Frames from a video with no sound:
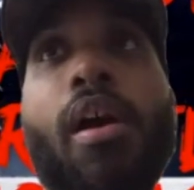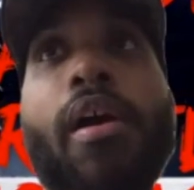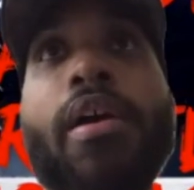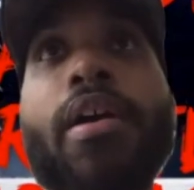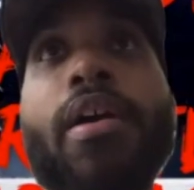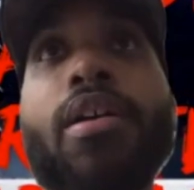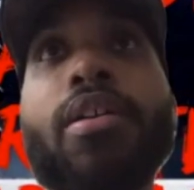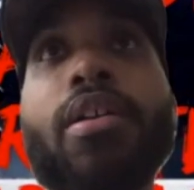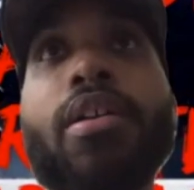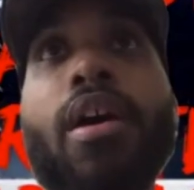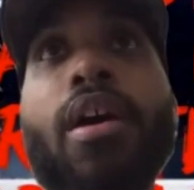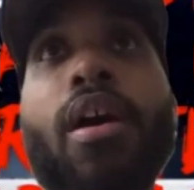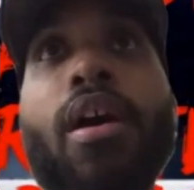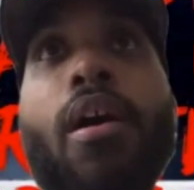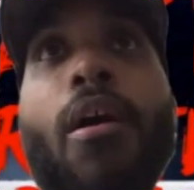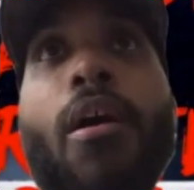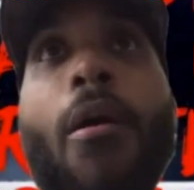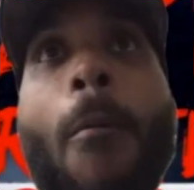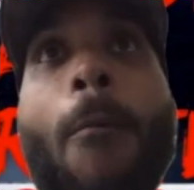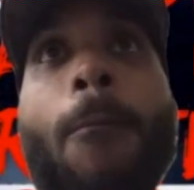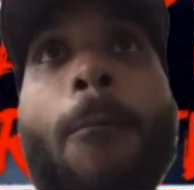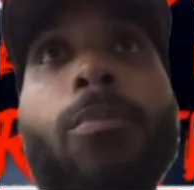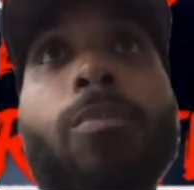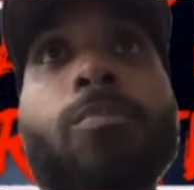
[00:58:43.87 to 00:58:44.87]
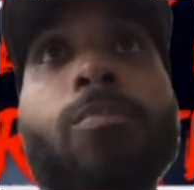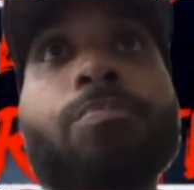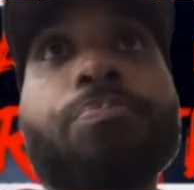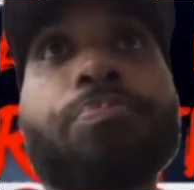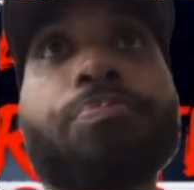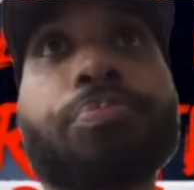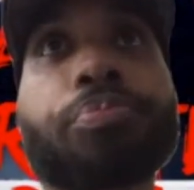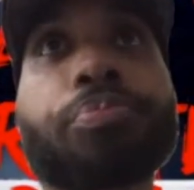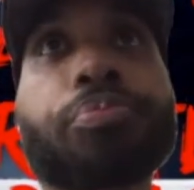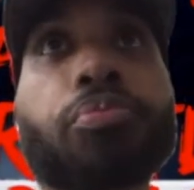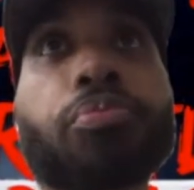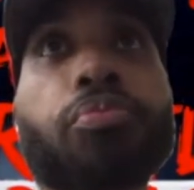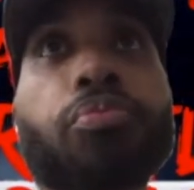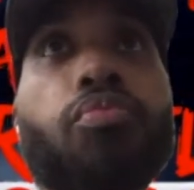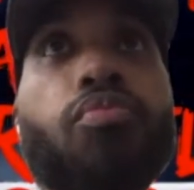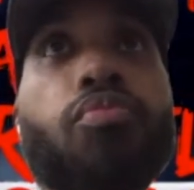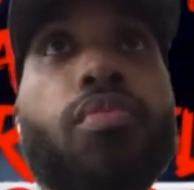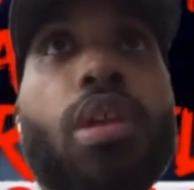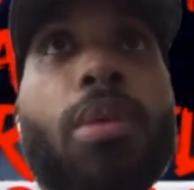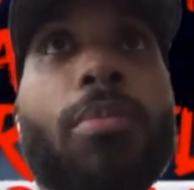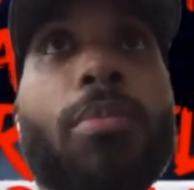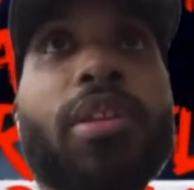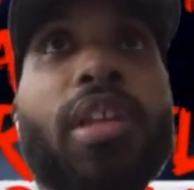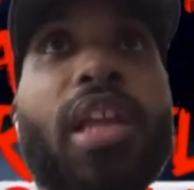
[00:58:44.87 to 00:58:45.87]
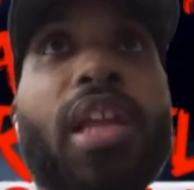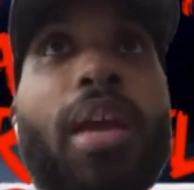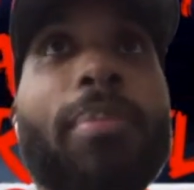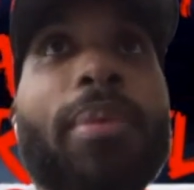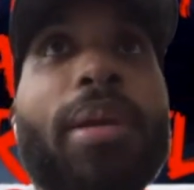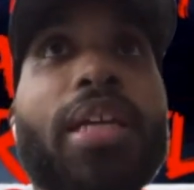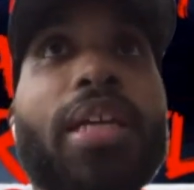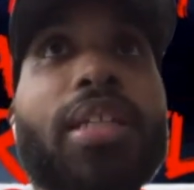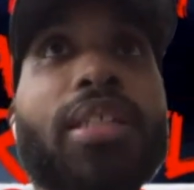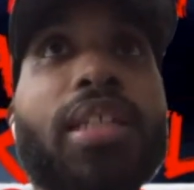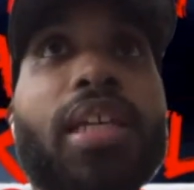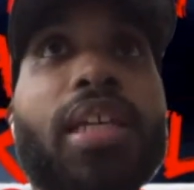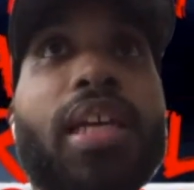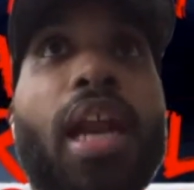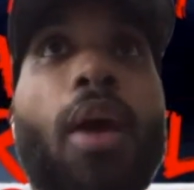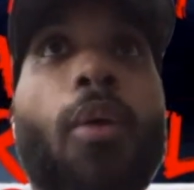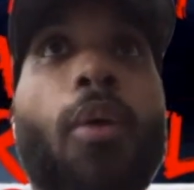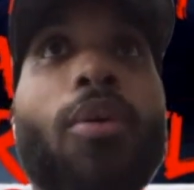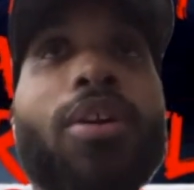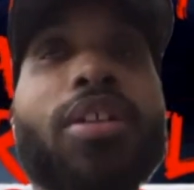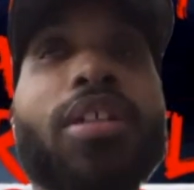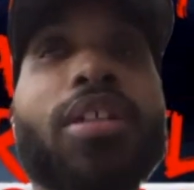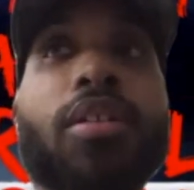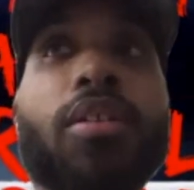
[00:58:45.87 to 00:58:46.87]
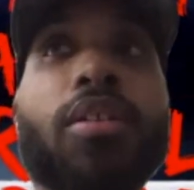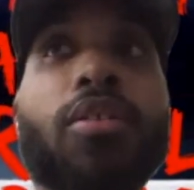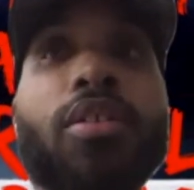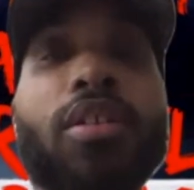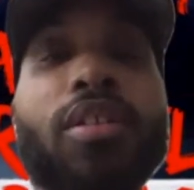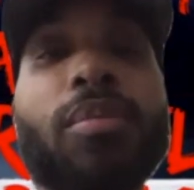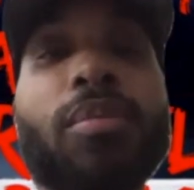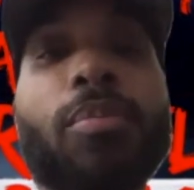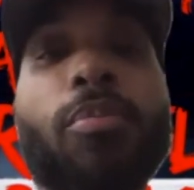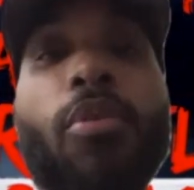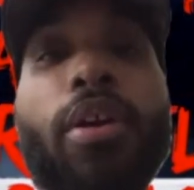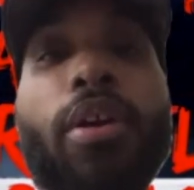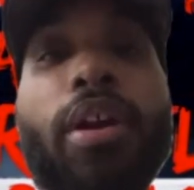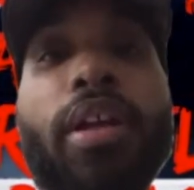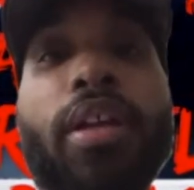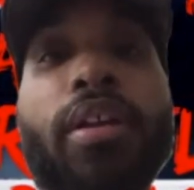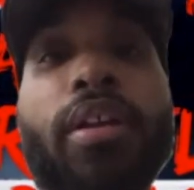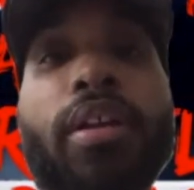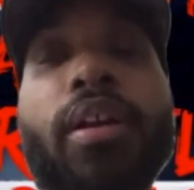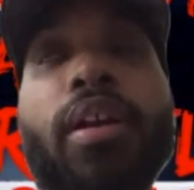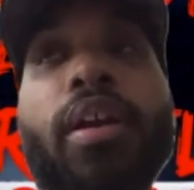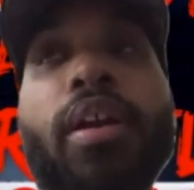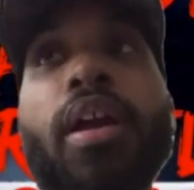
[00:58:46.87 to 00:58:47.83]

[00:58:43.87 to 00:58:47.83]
And yeah. Uh, with that being said, I was a little disappointed.